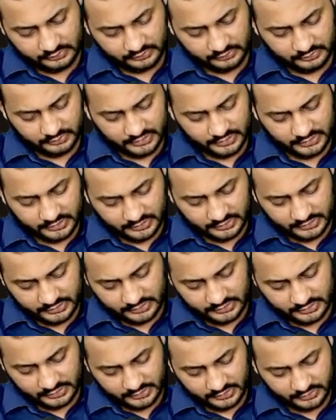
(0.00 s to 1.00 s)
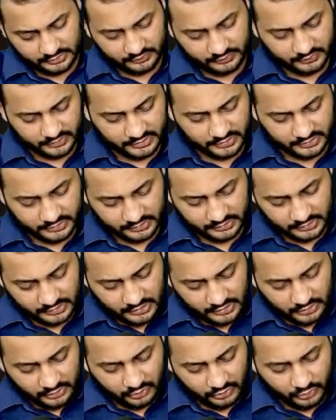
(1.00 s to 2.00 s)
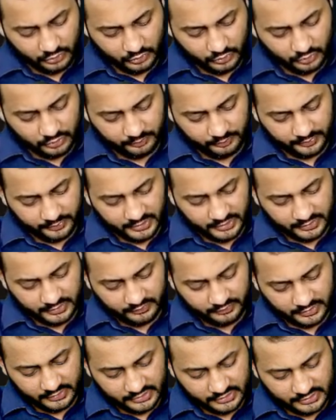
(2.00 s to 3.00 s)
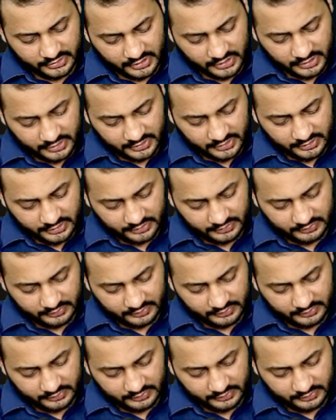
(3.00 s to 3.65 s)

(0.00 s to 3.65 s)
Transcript: let's continue with this. Loan period will start